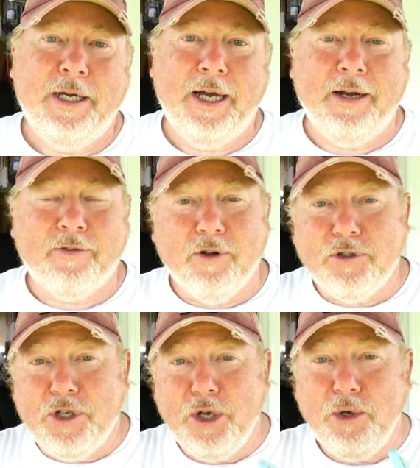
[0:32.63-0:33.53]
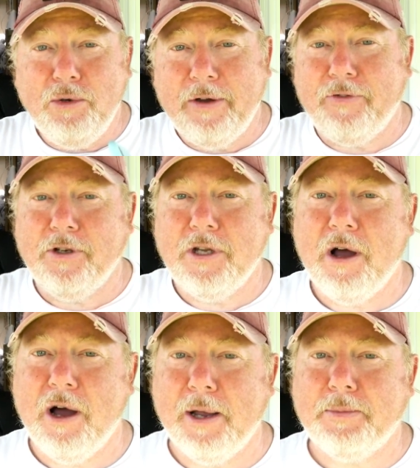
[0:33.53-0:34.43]
and I've got two different
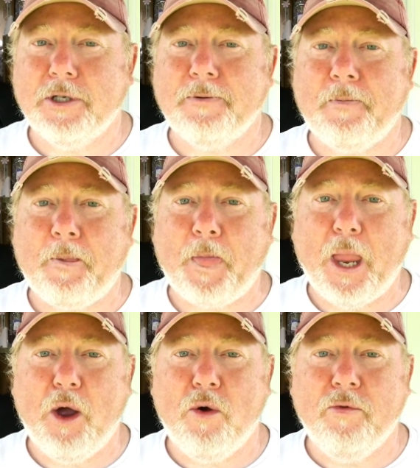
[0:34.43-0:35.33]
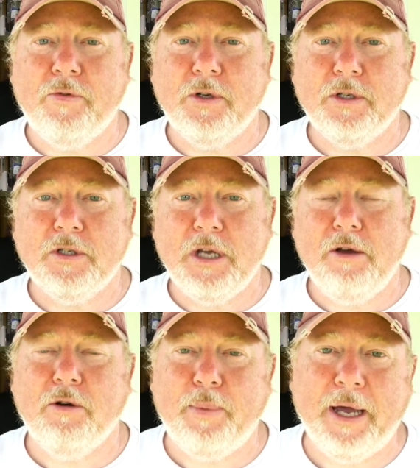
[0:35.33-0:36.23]
types of
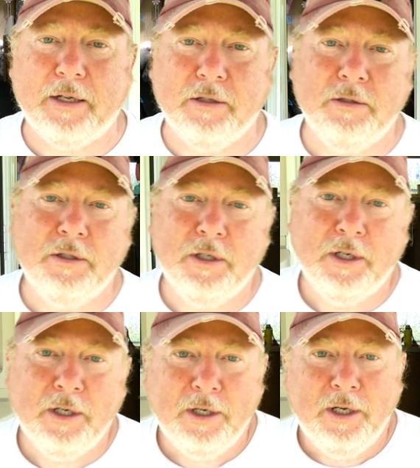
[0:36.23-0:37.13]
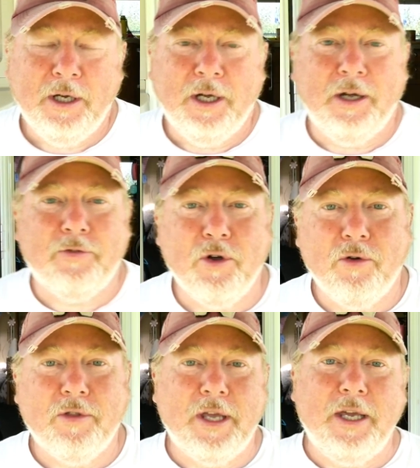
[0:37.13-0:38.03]
solar panel. I've
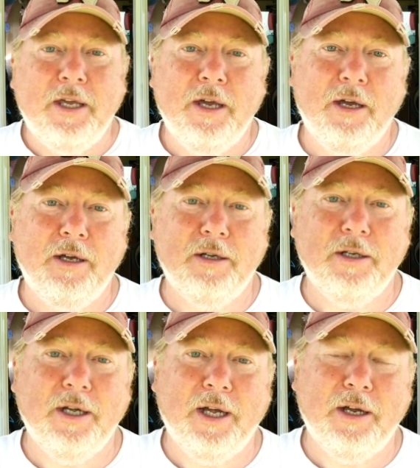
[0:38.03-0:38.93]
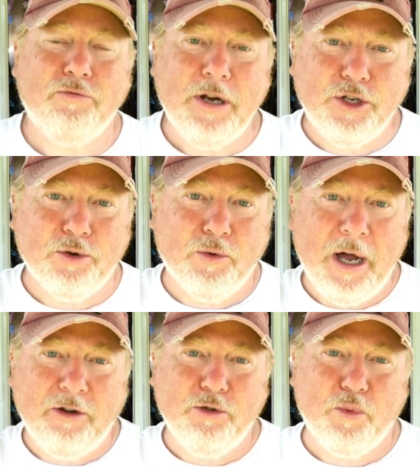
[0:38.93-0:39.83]
got the original
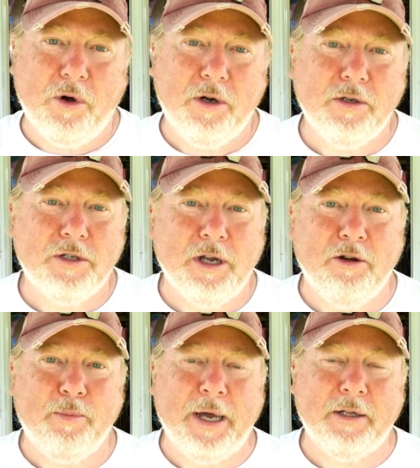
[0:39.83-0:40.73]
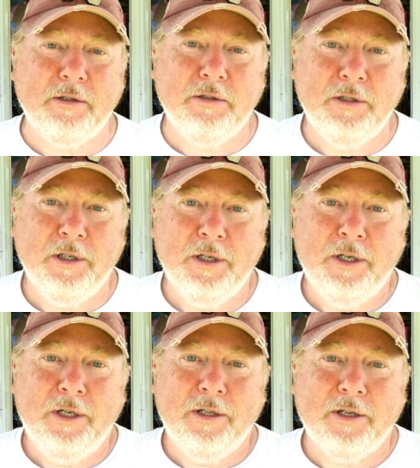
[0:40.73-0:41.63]
100 watt solar panel
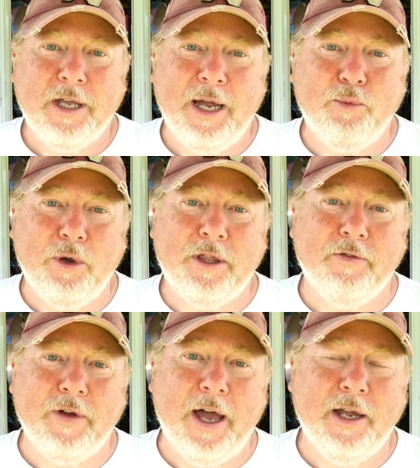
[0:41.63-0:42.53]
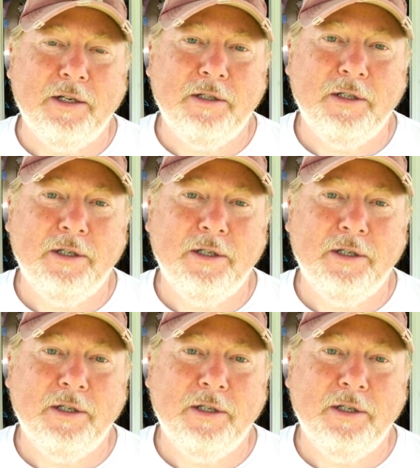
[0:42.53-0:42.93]
that came with the van.